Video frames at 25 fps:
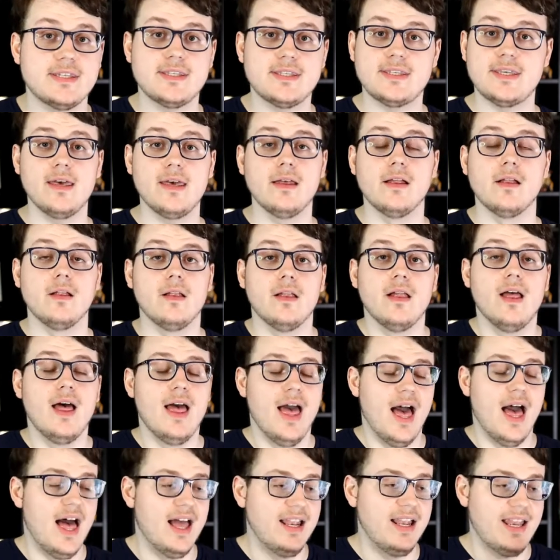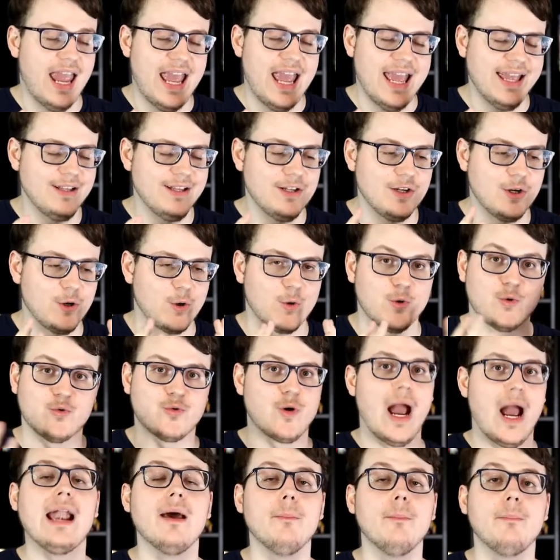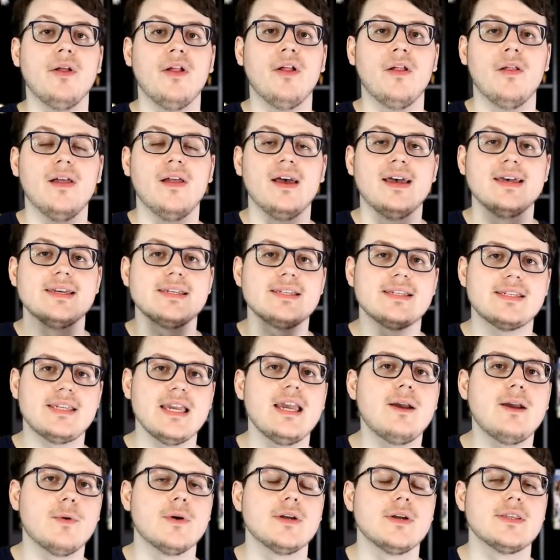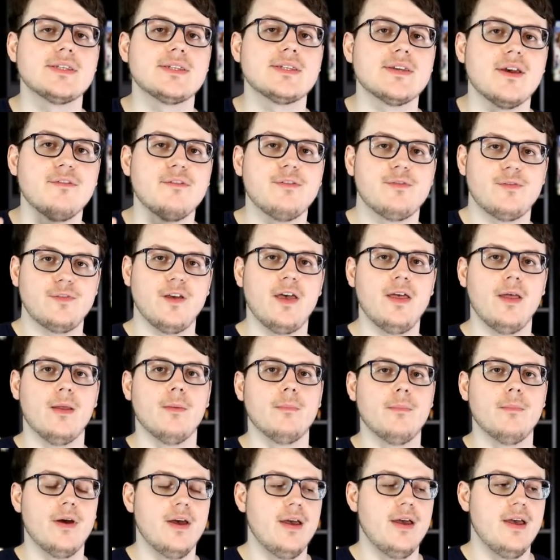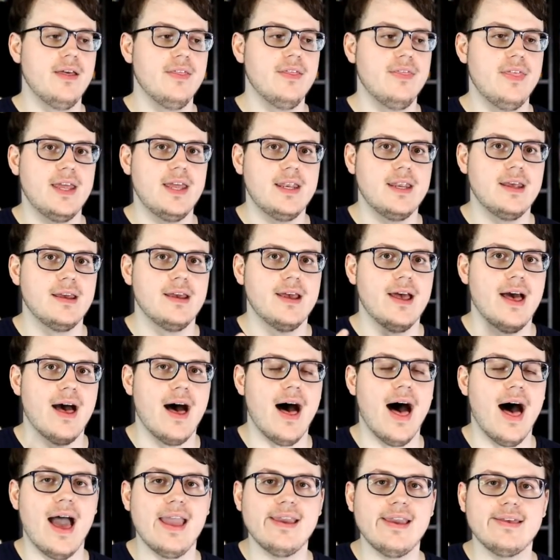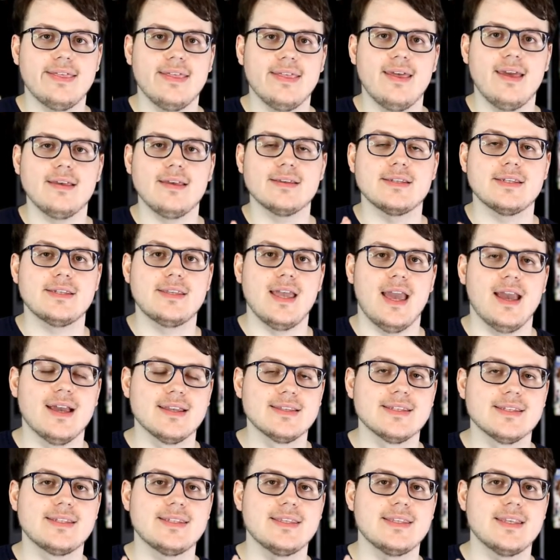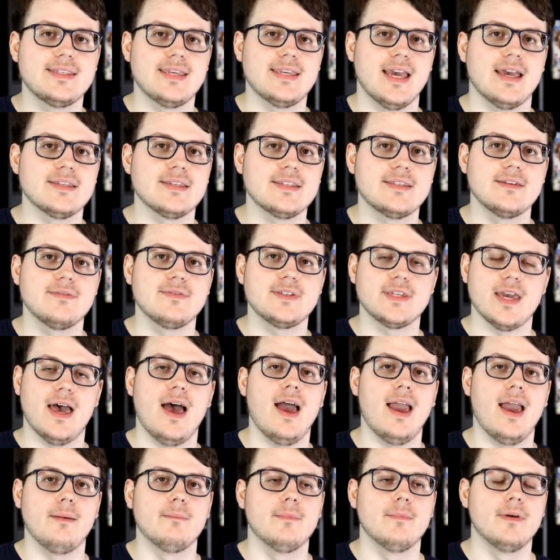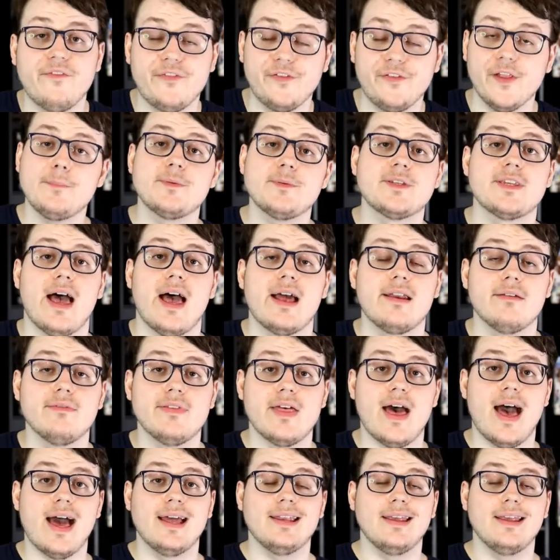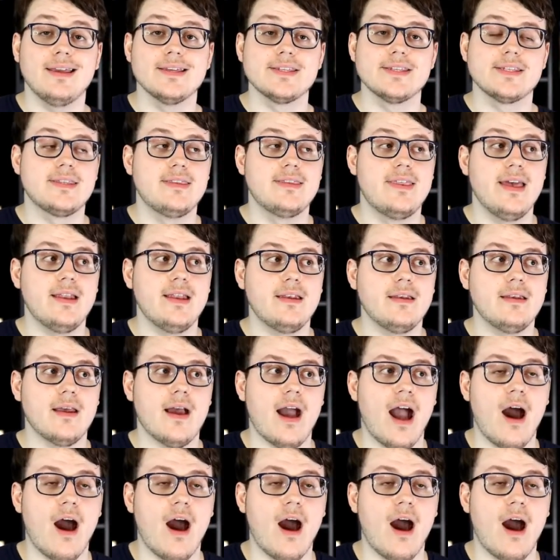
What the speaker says: still an incredible sequence of film that I think stands the test of time. And the flip side of that is that